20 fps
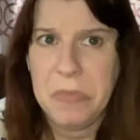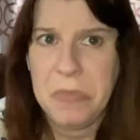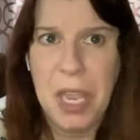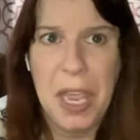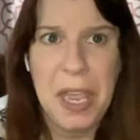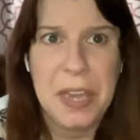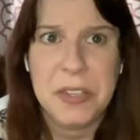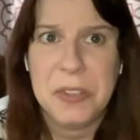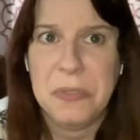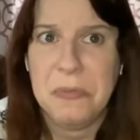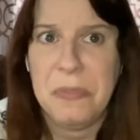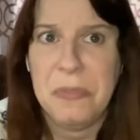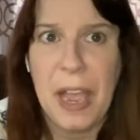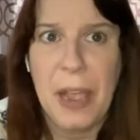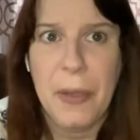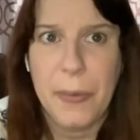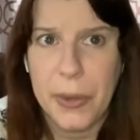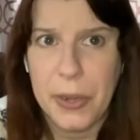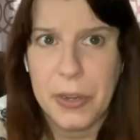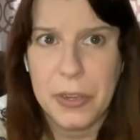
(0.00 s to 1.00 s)
I
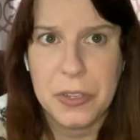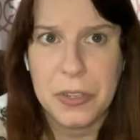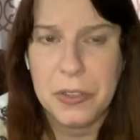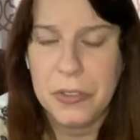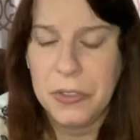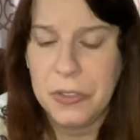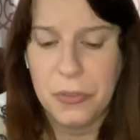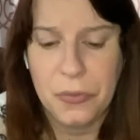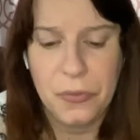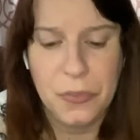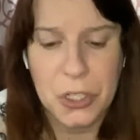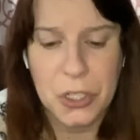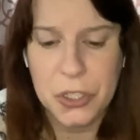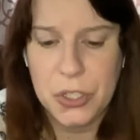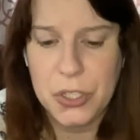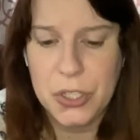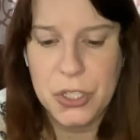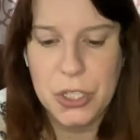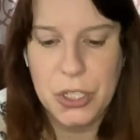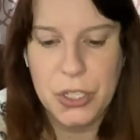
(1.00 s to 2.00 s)
devoured the
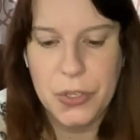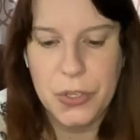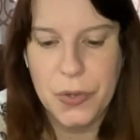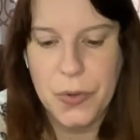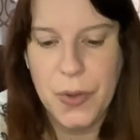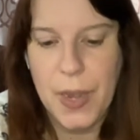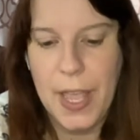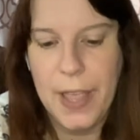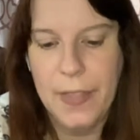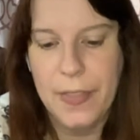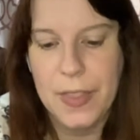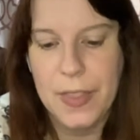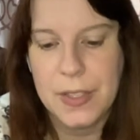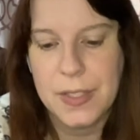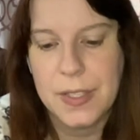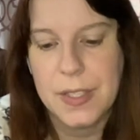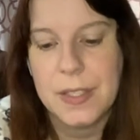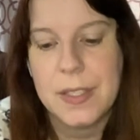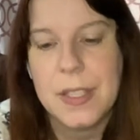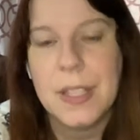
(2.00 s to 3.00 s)
first two, and
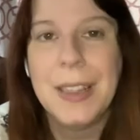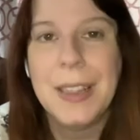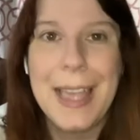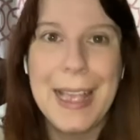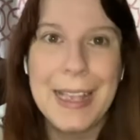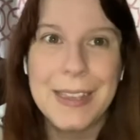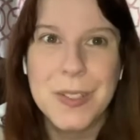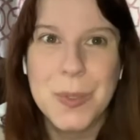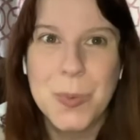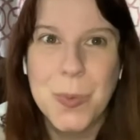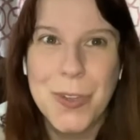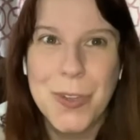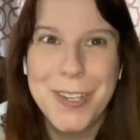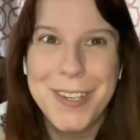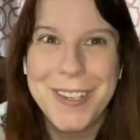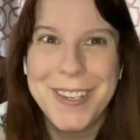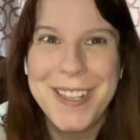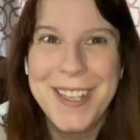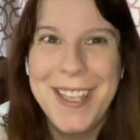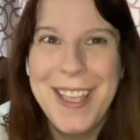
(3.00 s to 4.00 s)
this is the last
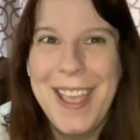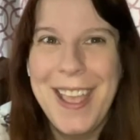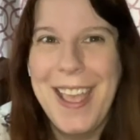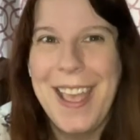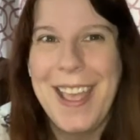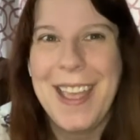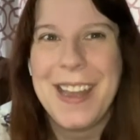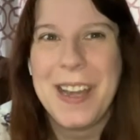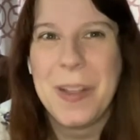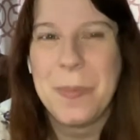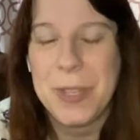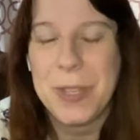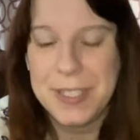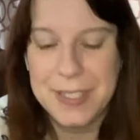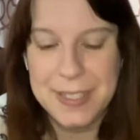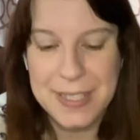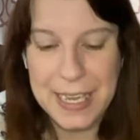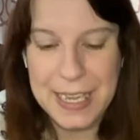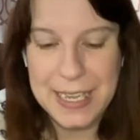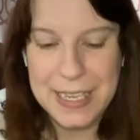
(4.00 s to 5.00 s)
one, and I'm
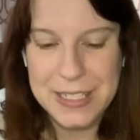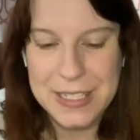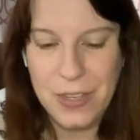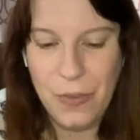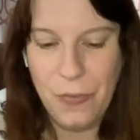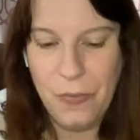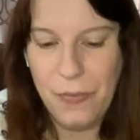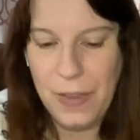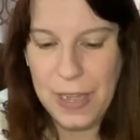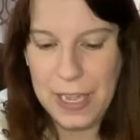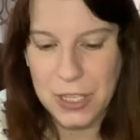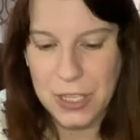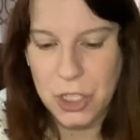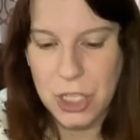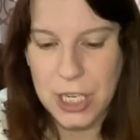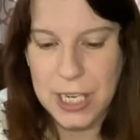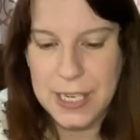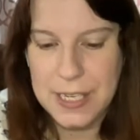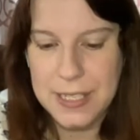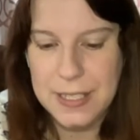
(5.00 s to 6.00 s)
excited to finish
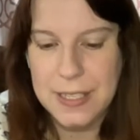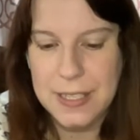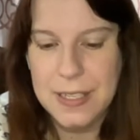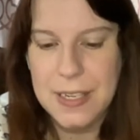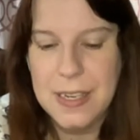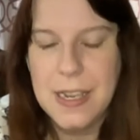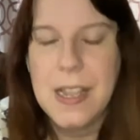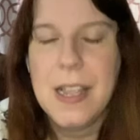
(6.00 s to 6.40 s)
it.